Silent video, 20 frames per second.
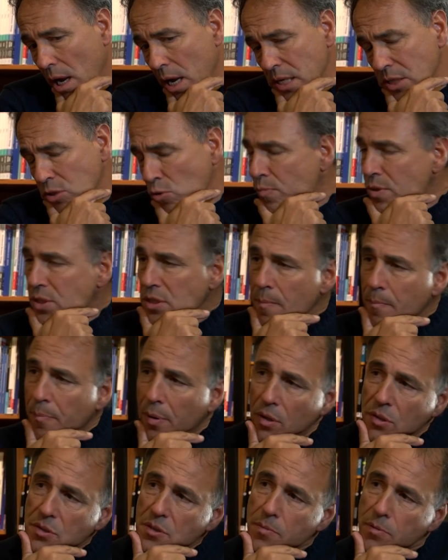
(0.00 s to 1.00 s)
it's almost
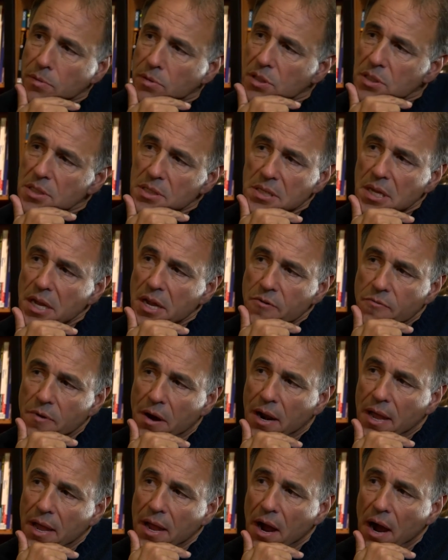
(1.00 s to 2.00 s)
impossible to say,
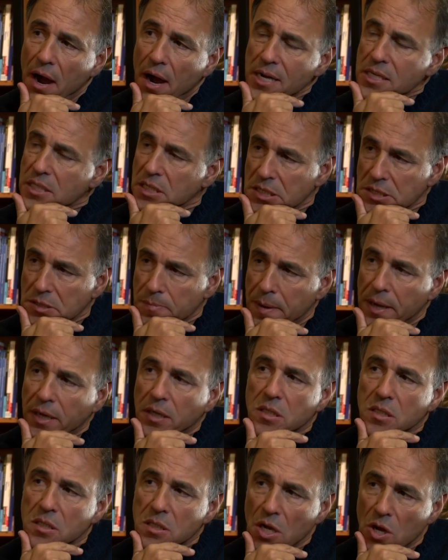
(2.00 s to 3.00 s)
really. I suspect
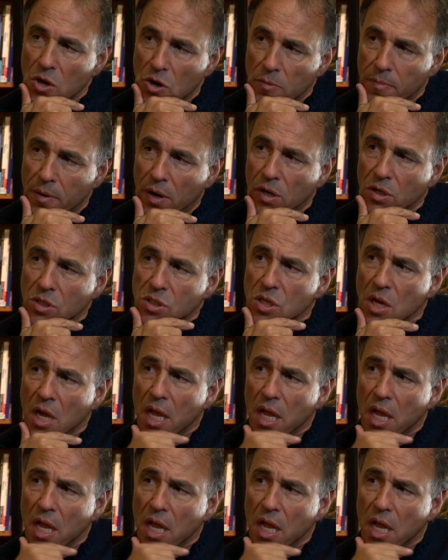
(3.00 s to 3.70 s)
so, because